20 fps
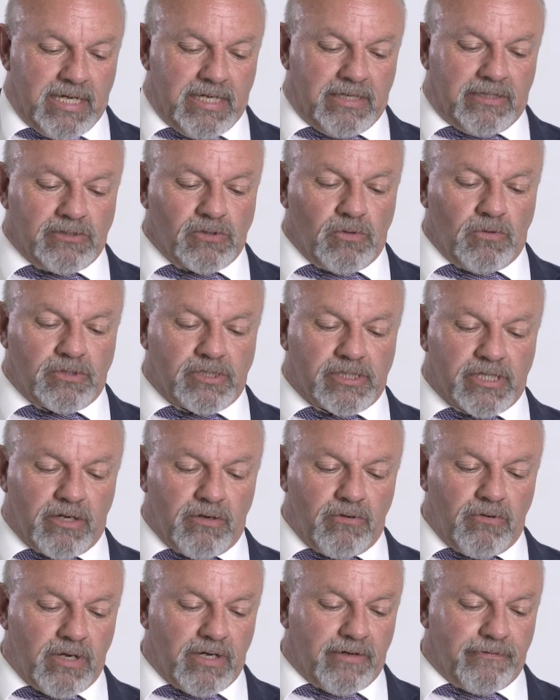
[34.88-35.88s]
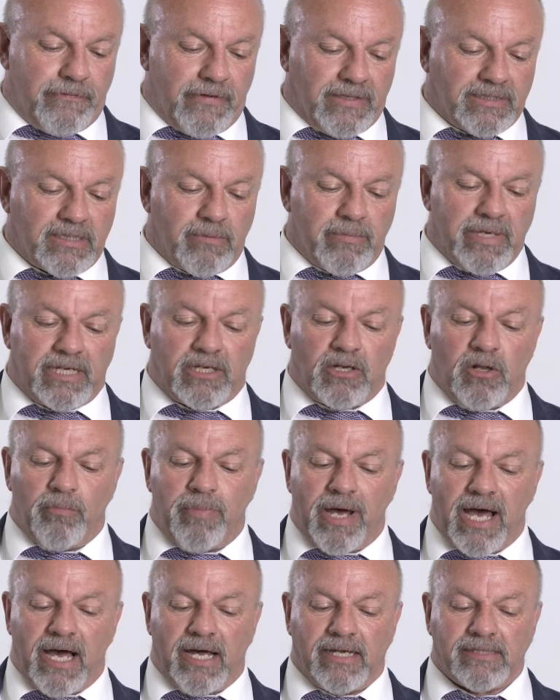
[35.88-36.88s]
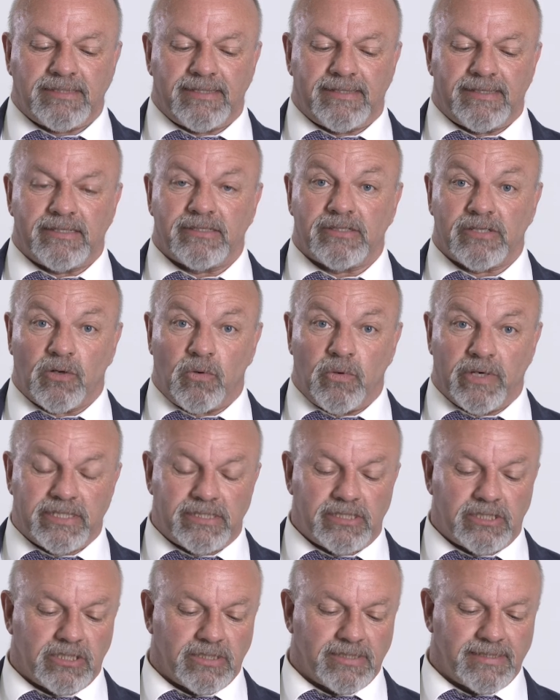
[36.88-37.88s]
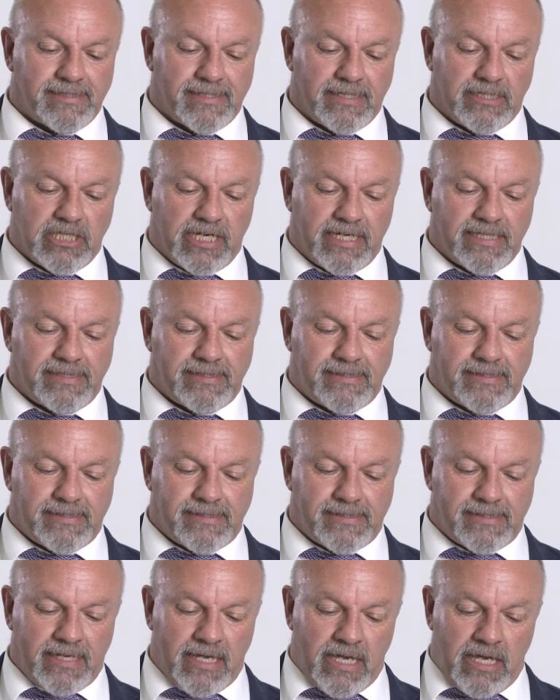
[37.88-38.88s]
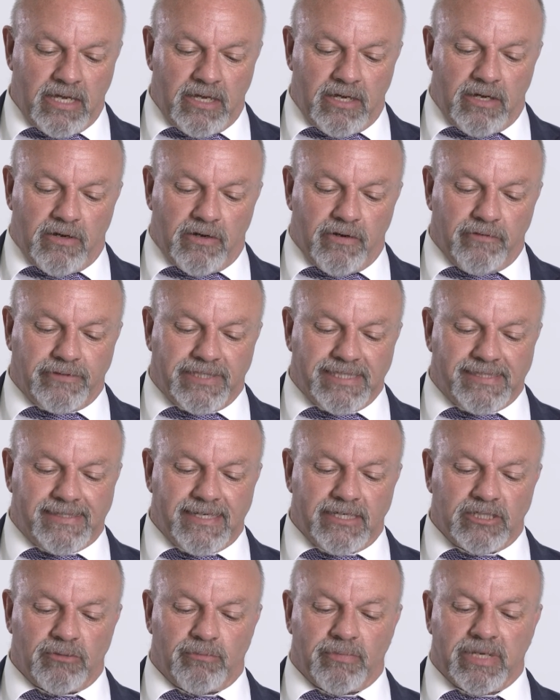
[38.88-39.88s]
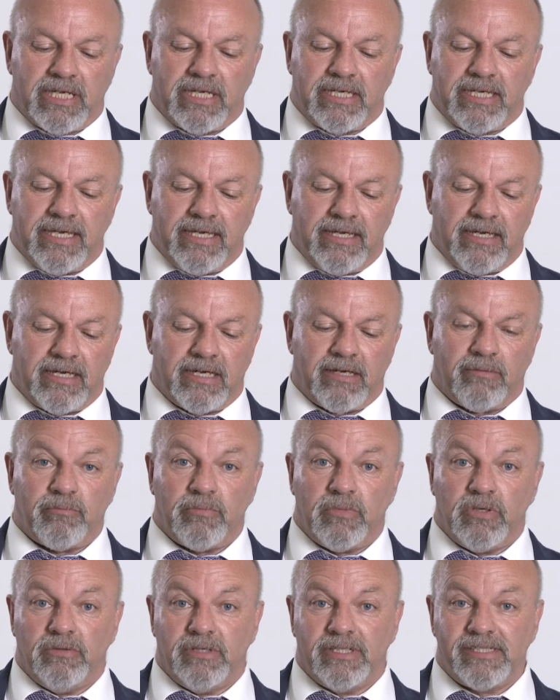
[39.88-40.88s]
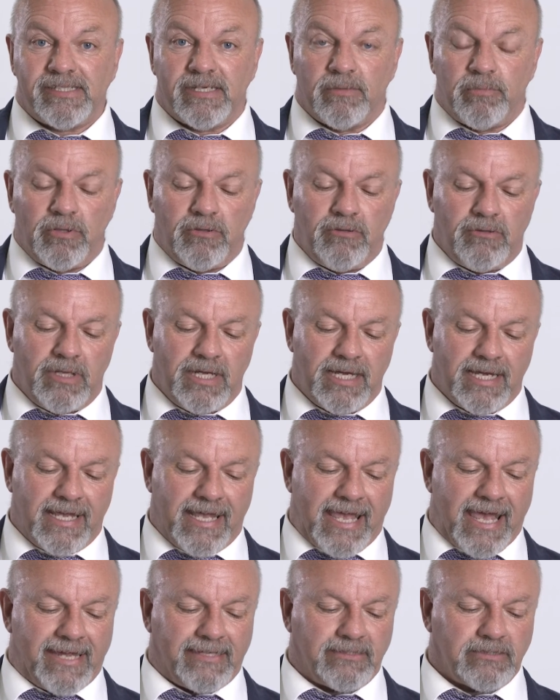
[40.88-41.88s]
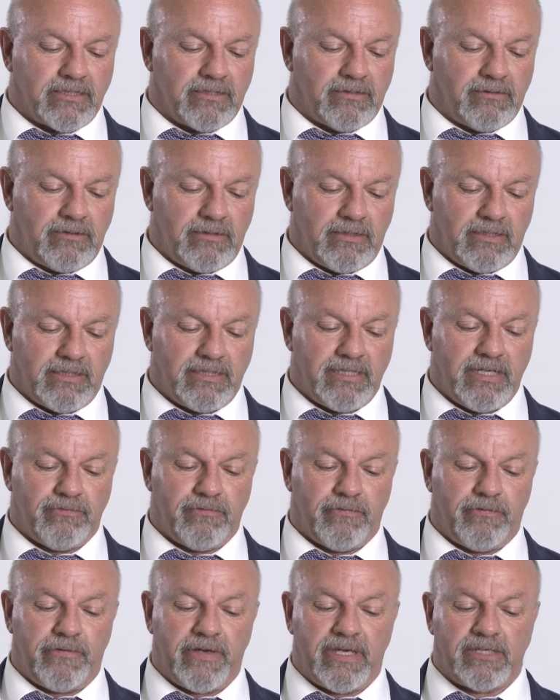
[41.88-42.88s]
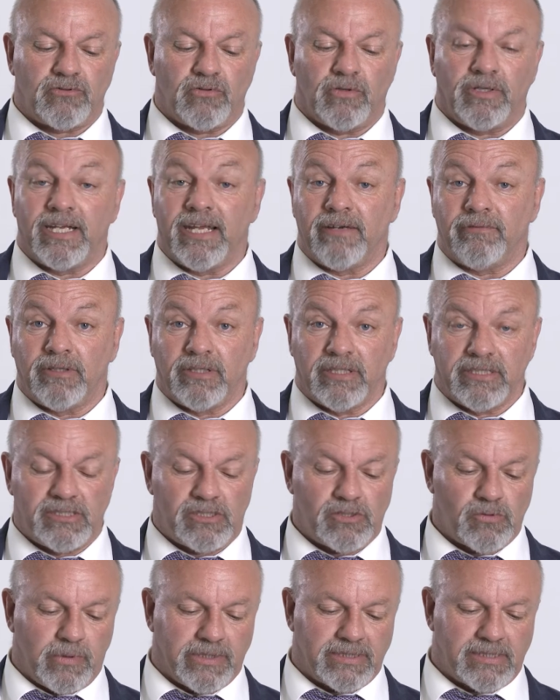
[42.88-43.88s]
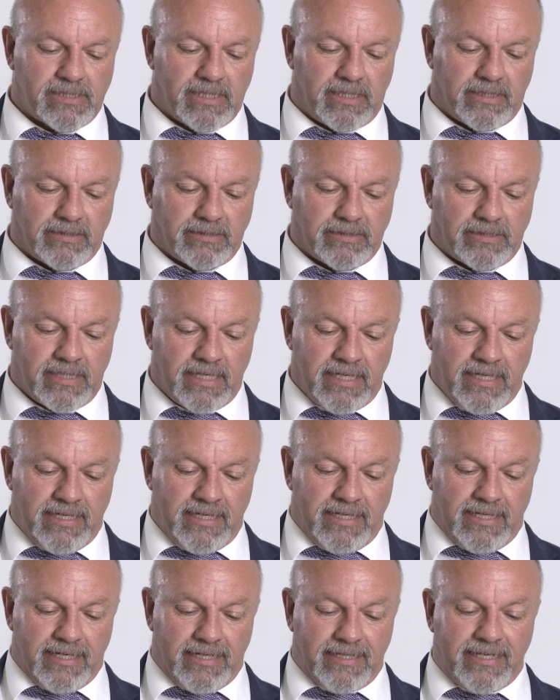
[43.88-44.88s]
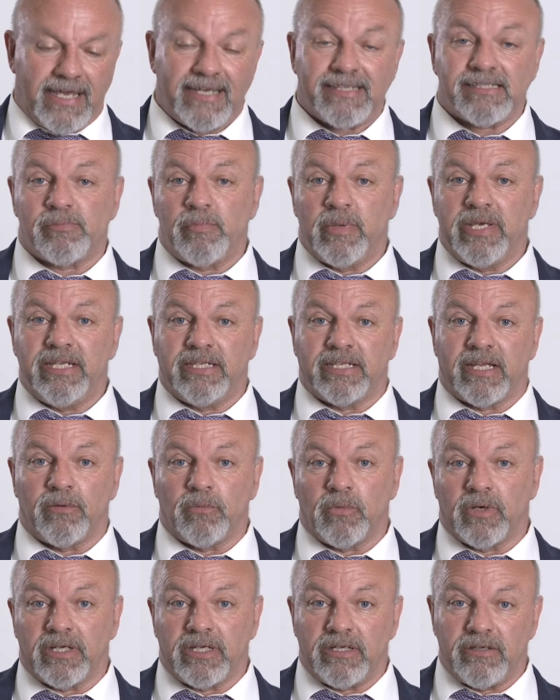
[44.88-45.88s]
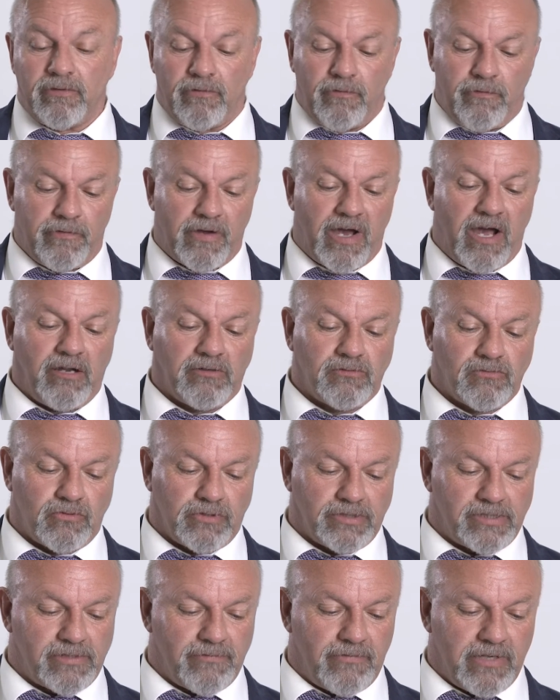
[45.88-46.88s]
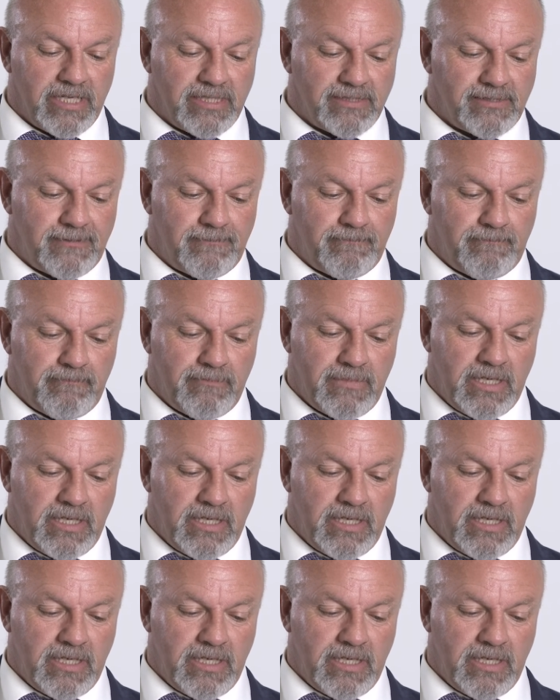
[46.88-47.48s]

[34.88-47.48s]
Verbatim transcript: It is also a fundamental part, as the question suggests, of decision making at municipal, canton, and even federal level in Switzerland, and has been that way for hundreds of years.